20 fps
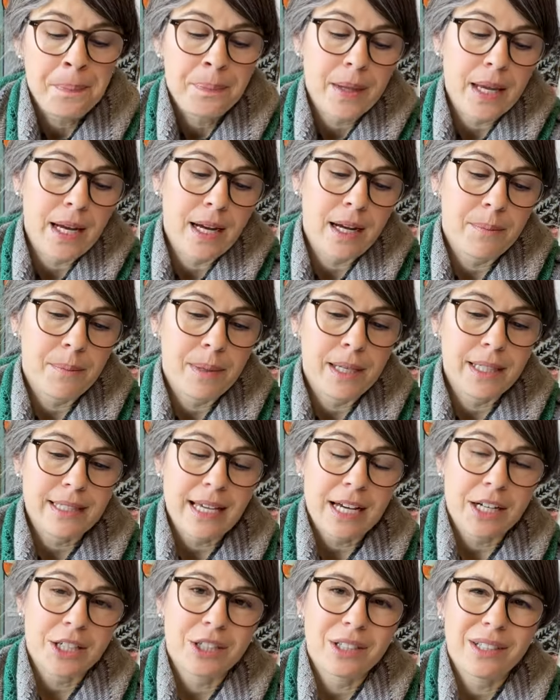Um, it's
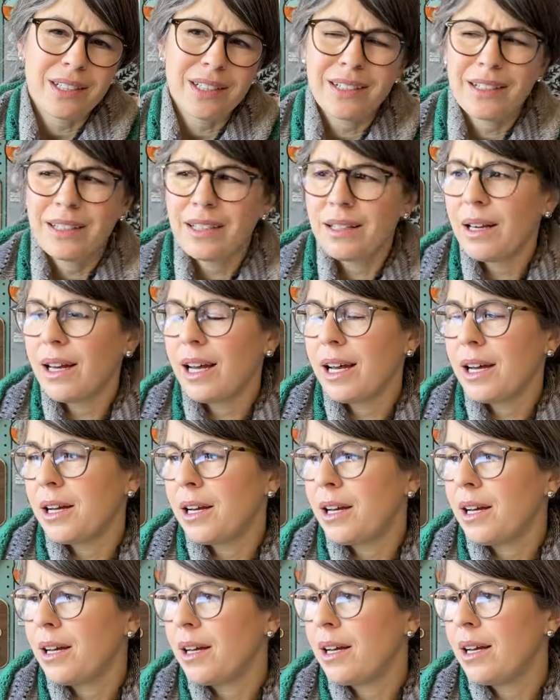actually
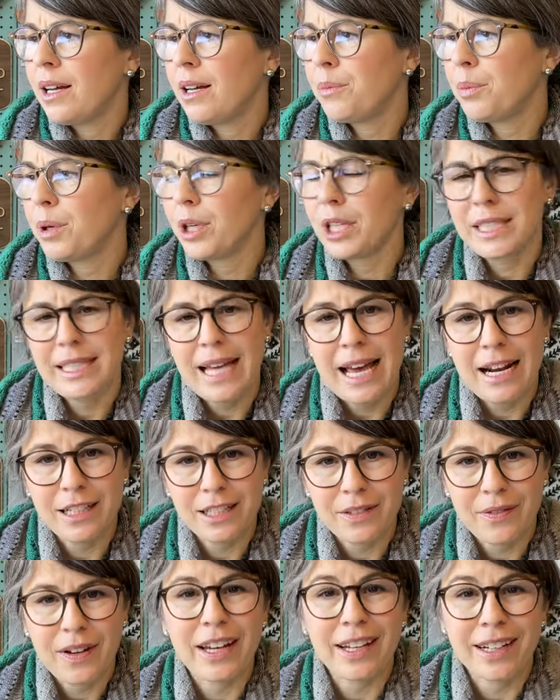uh, pretty
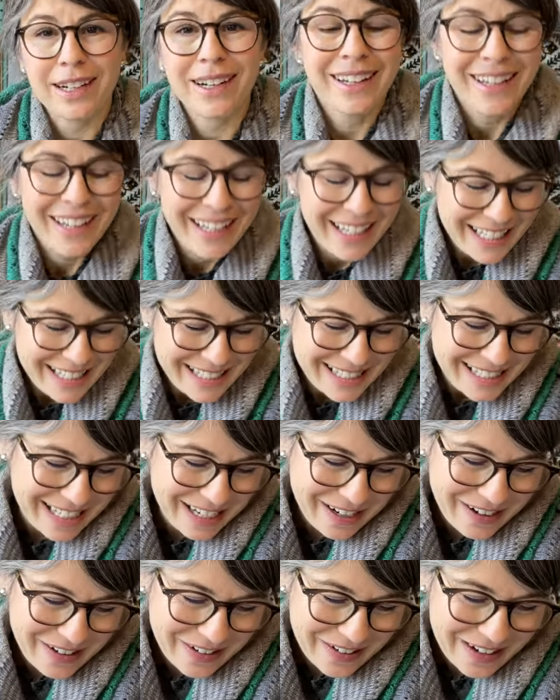satisfying.
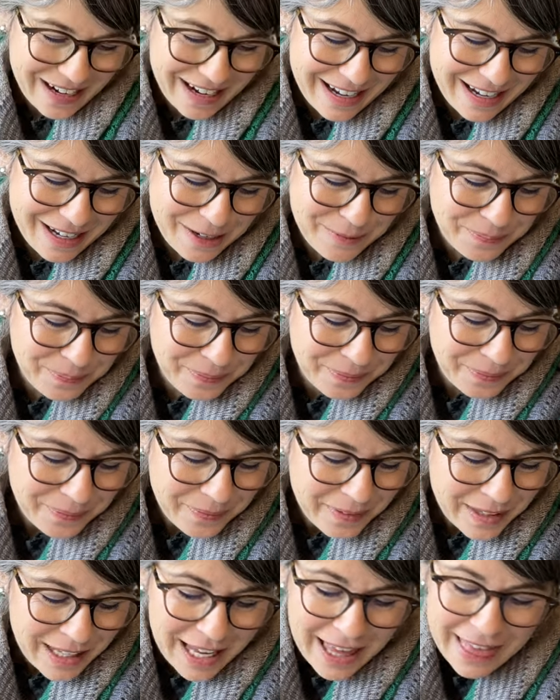So um,
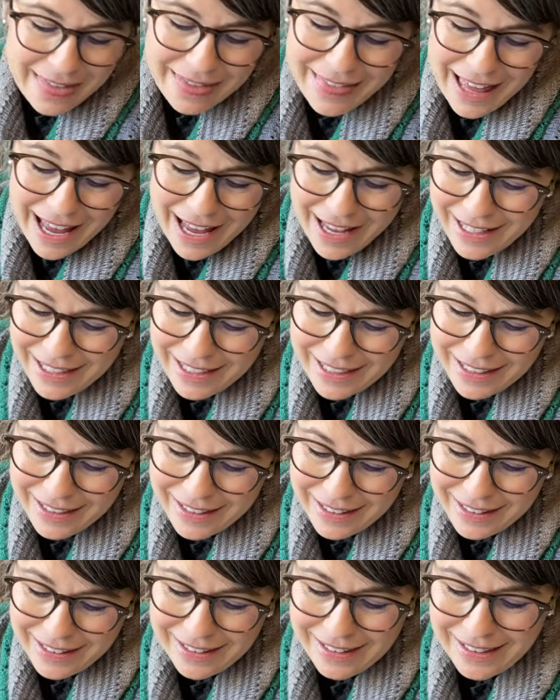that
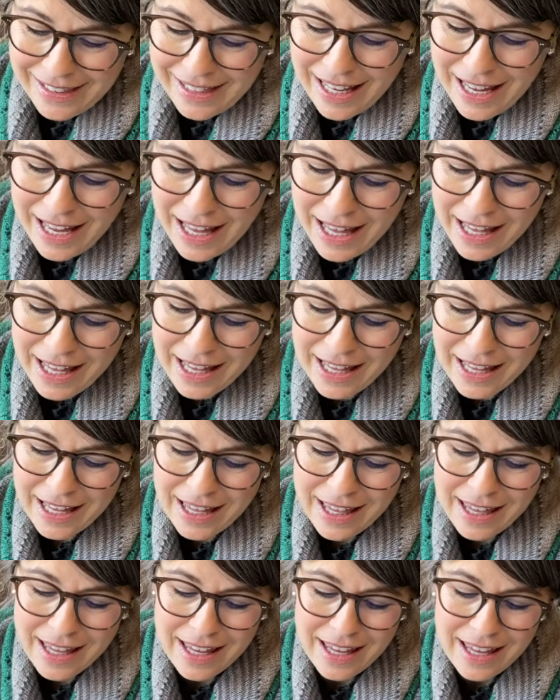is,
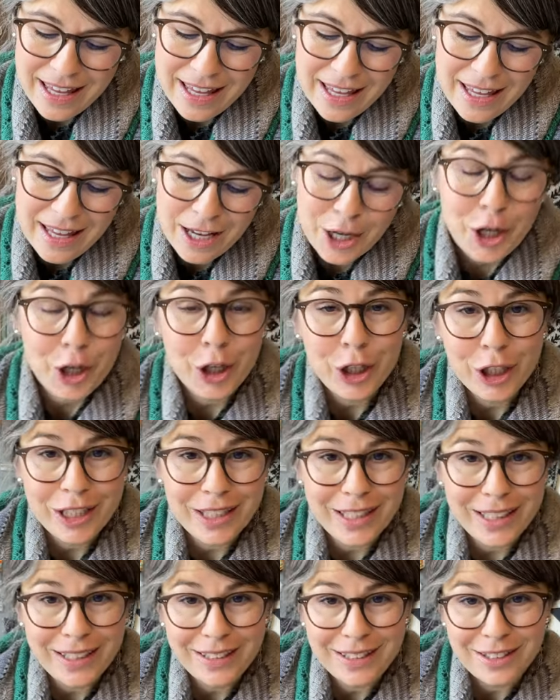
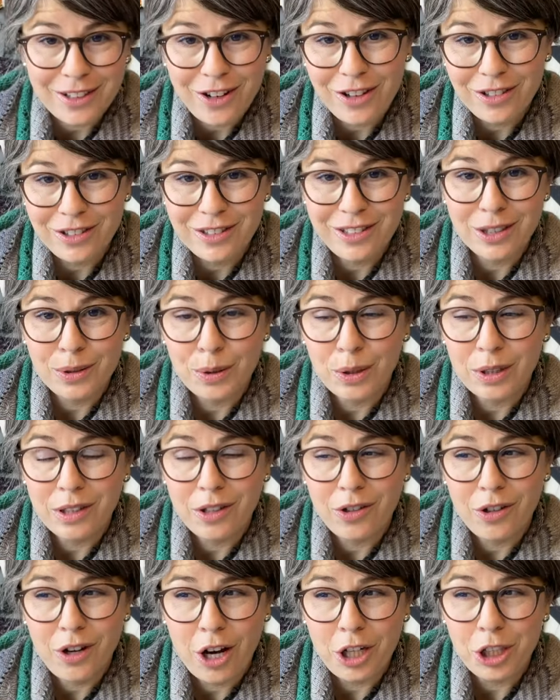currently it's called
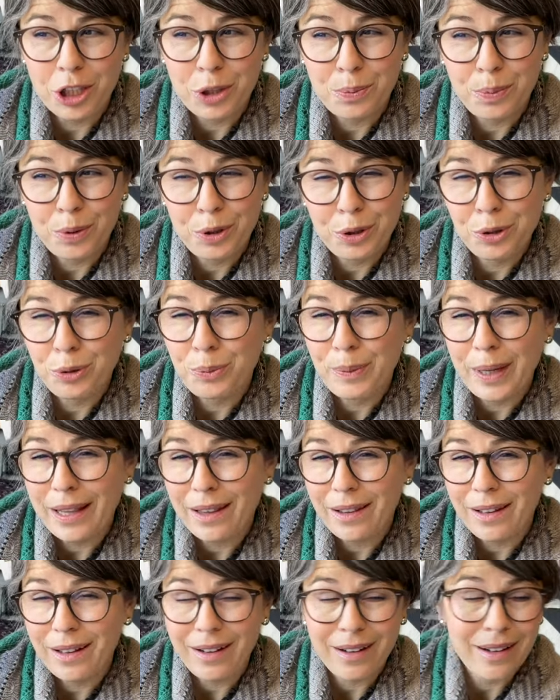Scotch Bloom, I
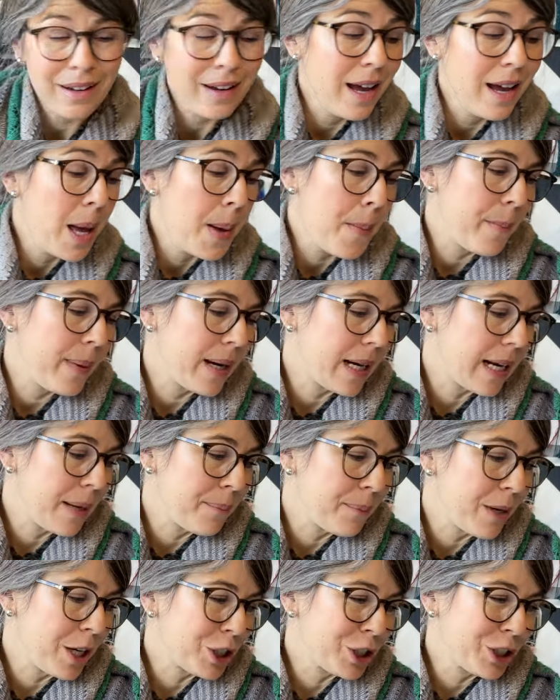think, but I'm
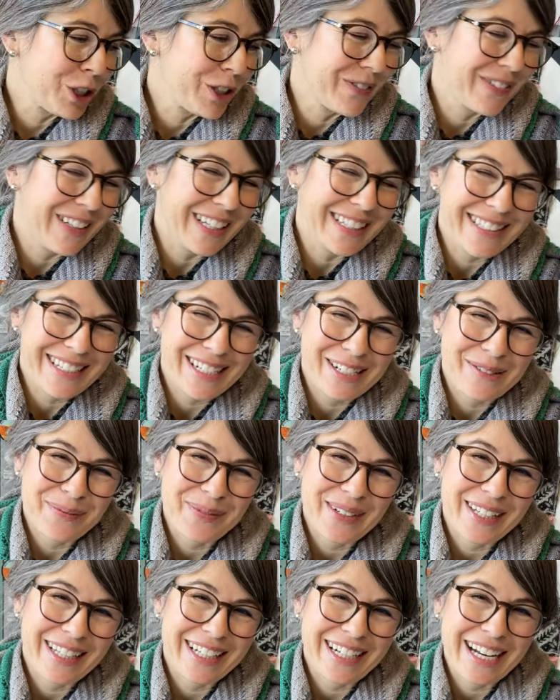not sure if that's going to
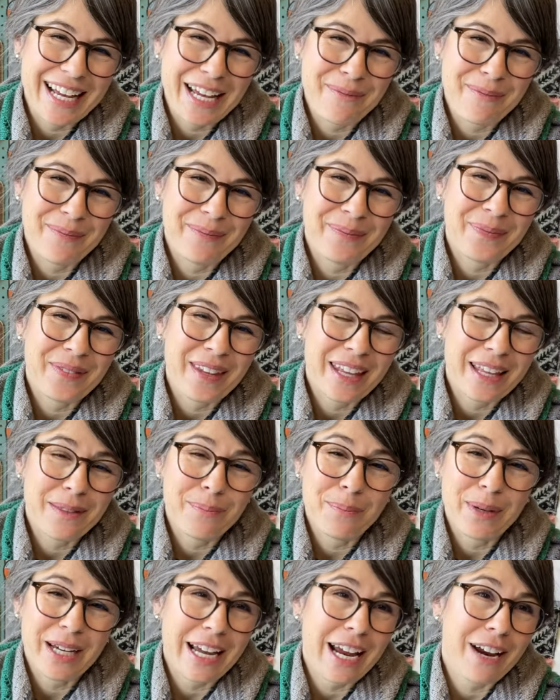be the name
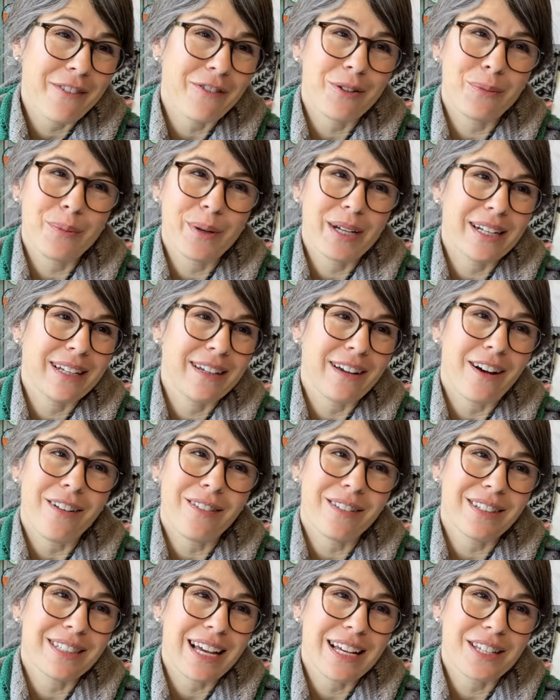but everybody, all
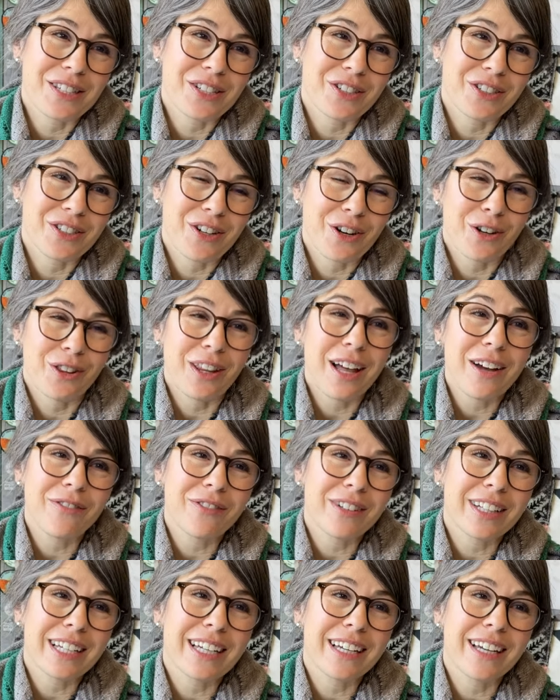the testers are
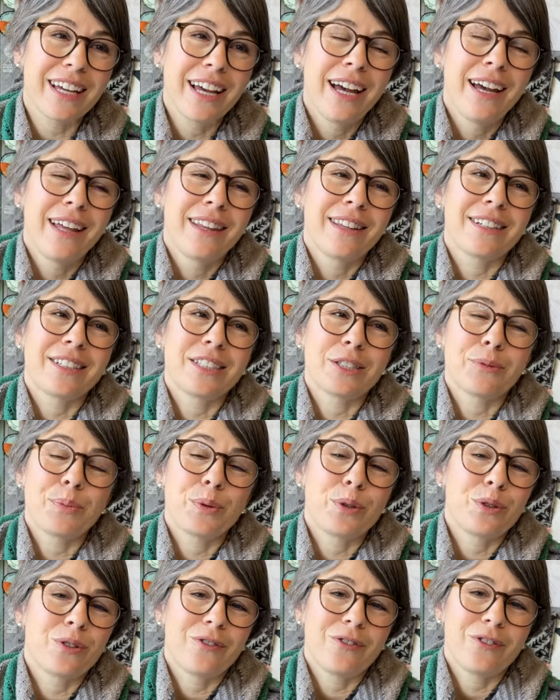lovely. There's
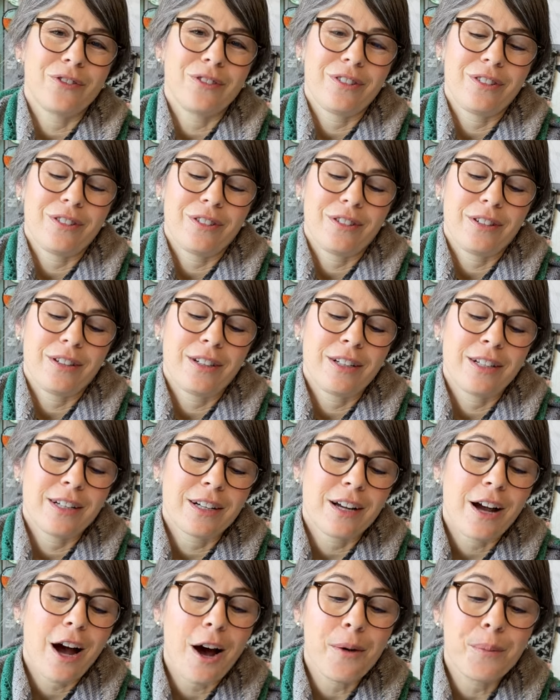beautiful
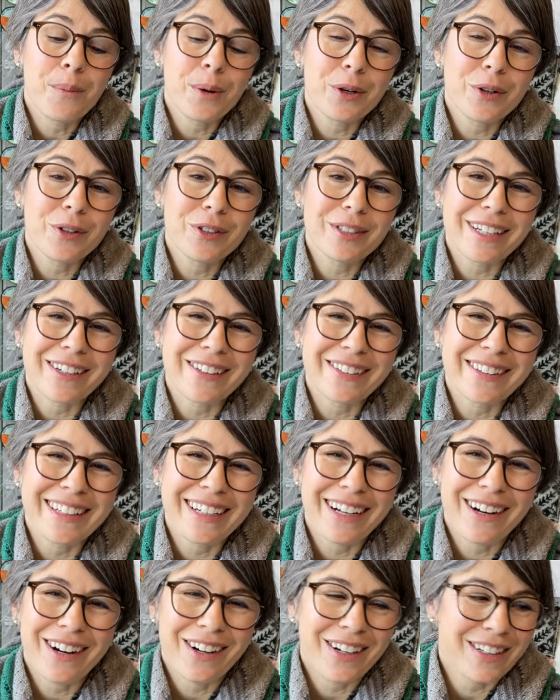combos out
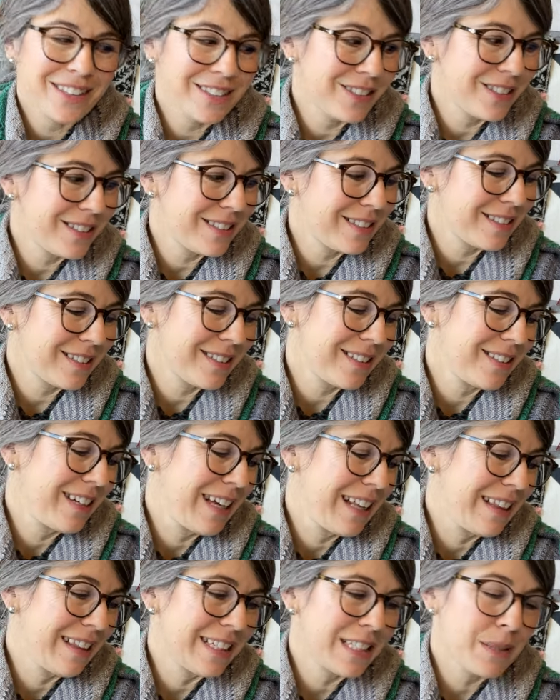there. It's just
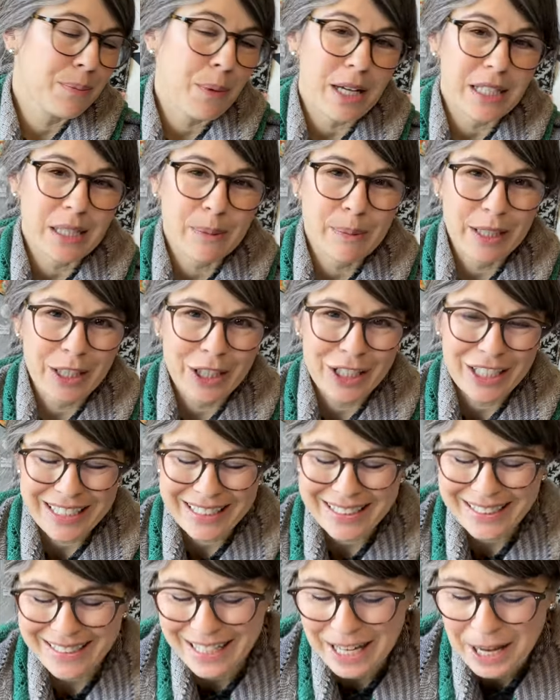endless
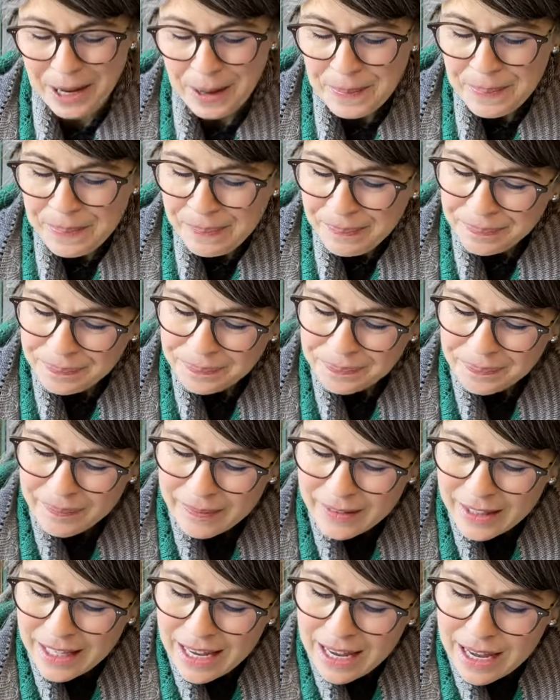possibilities.
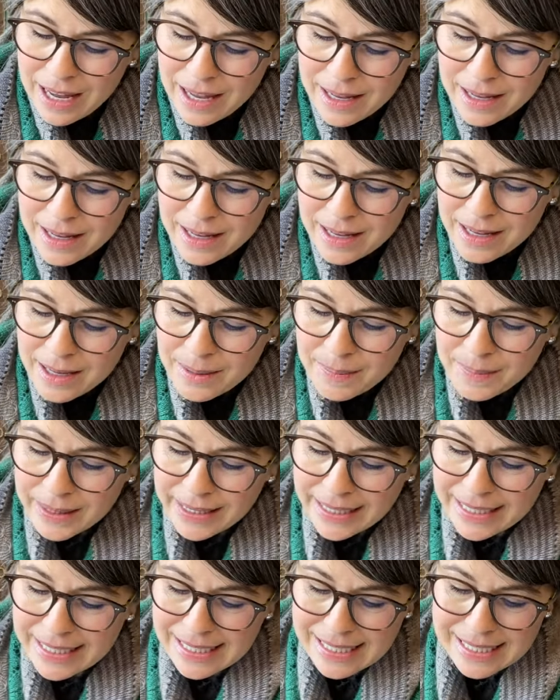Um,
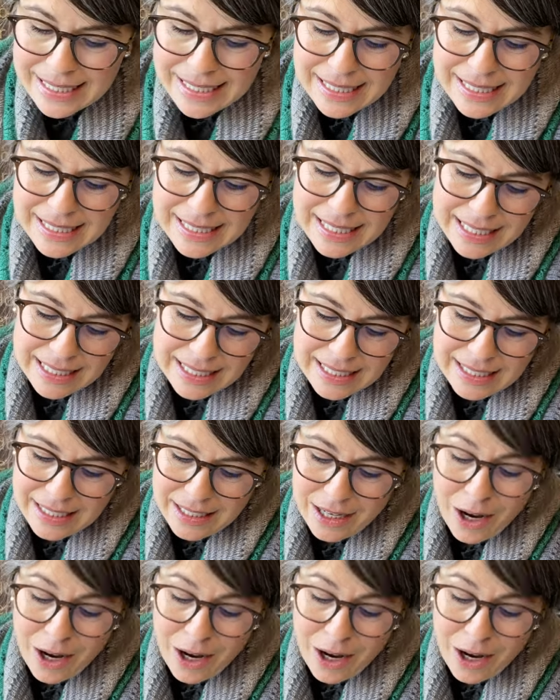let's see.